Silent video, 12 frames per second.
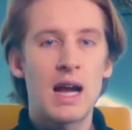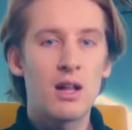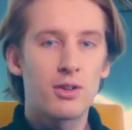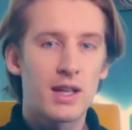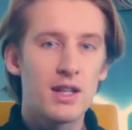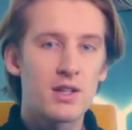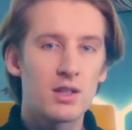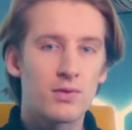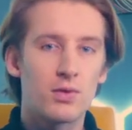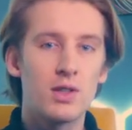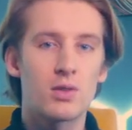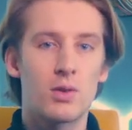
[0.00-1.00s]
allocation
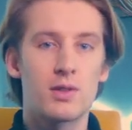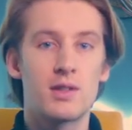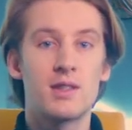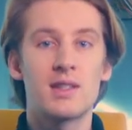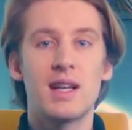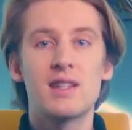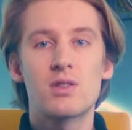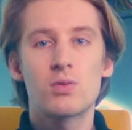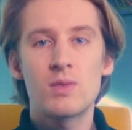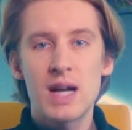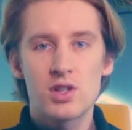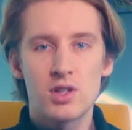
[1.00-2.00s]
of resources, and
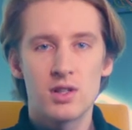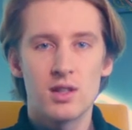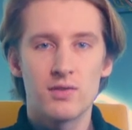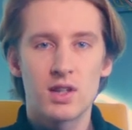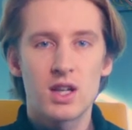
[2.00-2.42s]
direction of the